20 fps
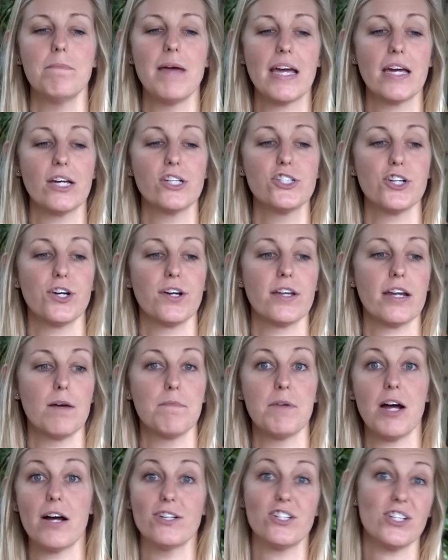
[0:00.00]
making sure that
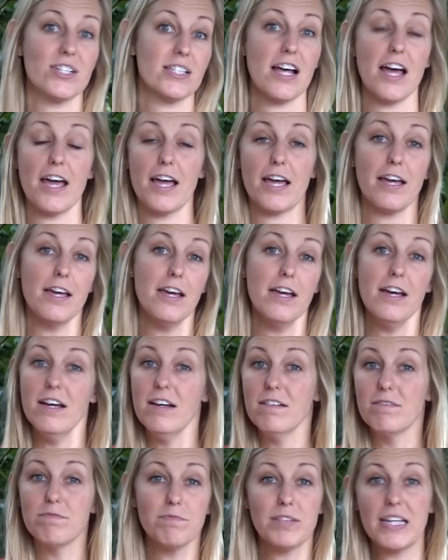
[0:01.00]
I'm not just like
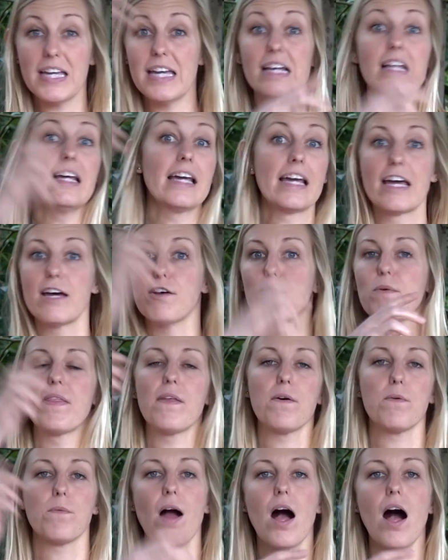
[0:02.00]
killing it
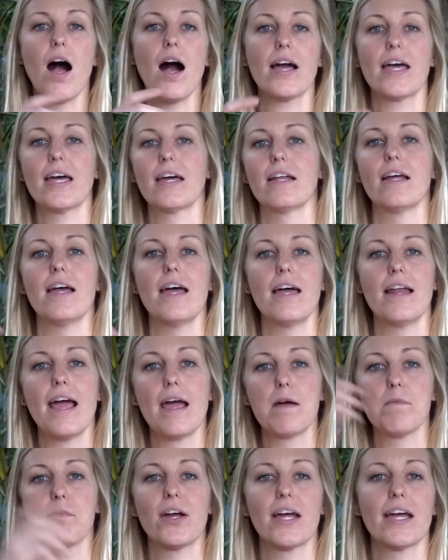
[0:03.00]
with a rock and, and
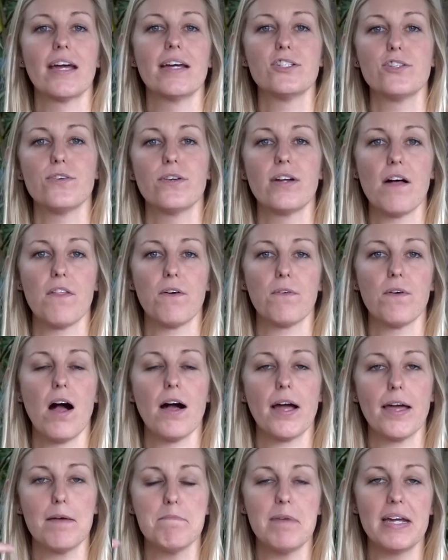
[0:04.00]
hammering it into another
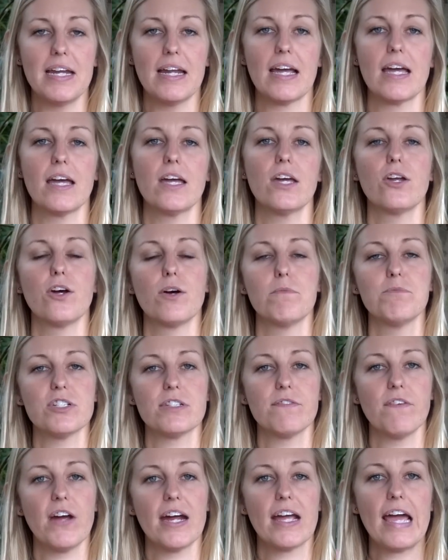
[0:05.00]
rock and bending it. You know, I'm
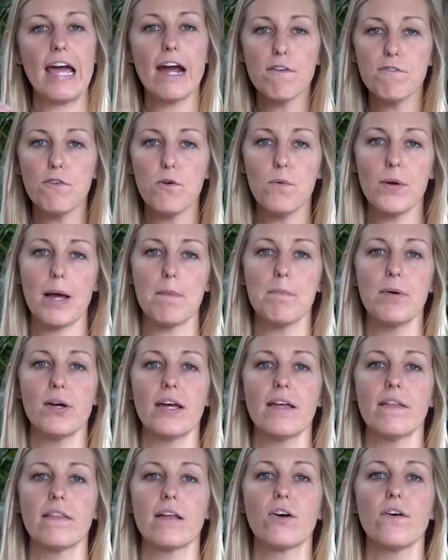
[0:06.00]
just very careful when I put
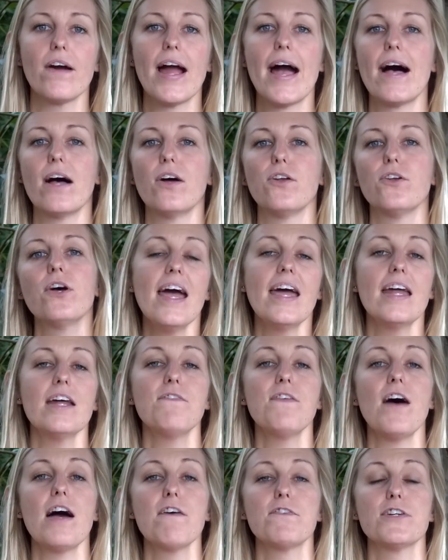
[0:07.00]
it in the ground. And
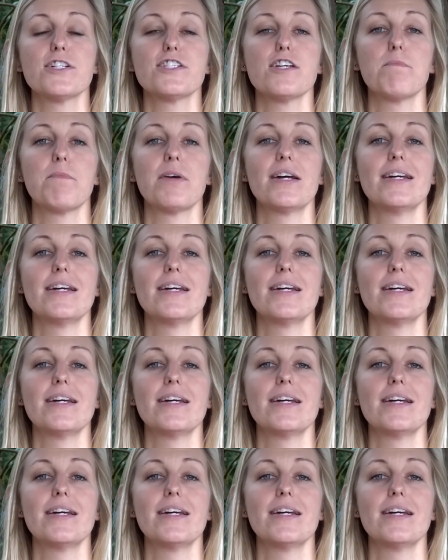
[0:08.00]
if I, for some